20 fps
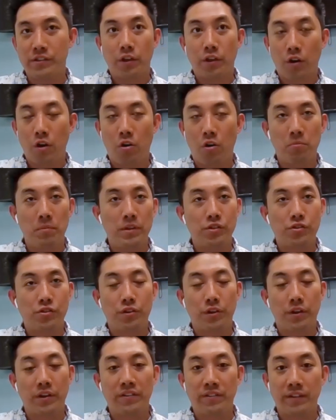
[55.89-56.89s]
your home
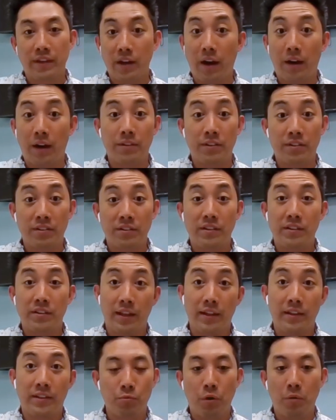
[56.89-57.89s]
insurance, and obviously,
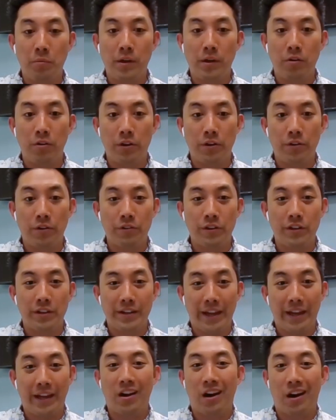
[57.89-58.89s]
like we'll be going over
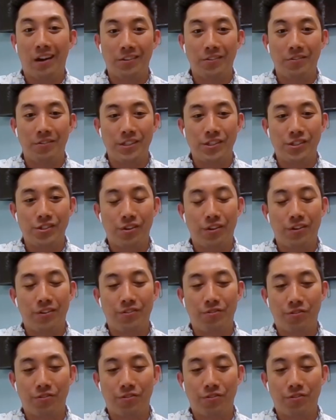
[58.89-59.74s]
today, condo insurance.